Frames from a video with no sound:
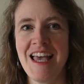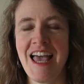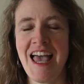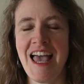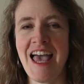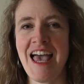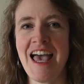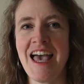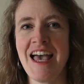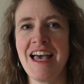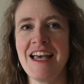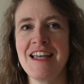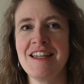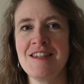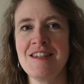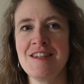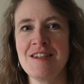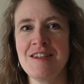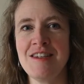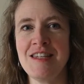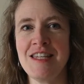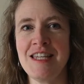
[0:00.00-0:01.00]

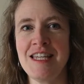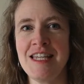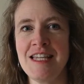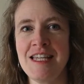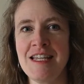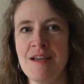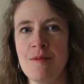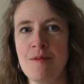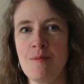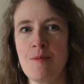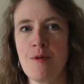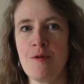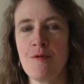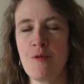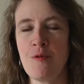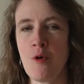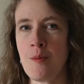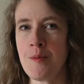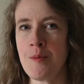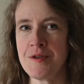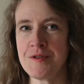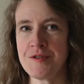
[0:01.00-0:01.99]
And the
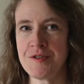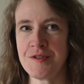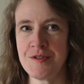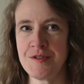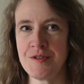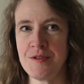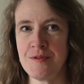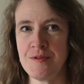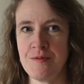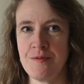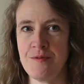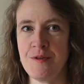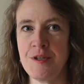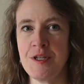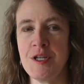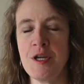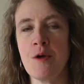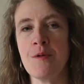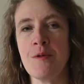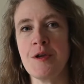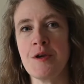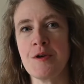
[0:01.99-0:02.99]
performance
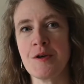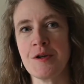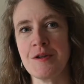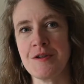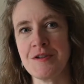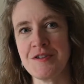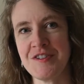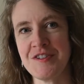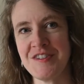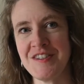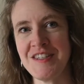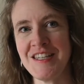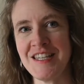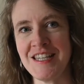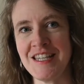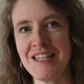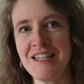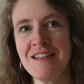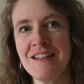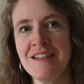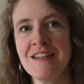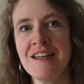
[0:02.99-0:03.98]
video that you're going to
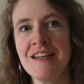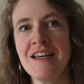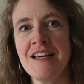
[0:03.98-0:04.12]
see